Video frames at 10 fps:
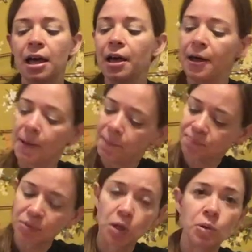
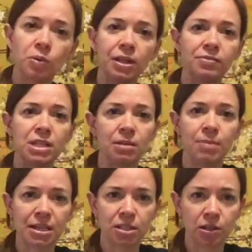who lived in
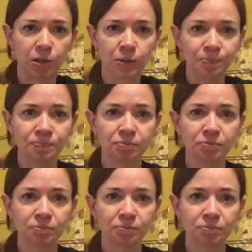Mexico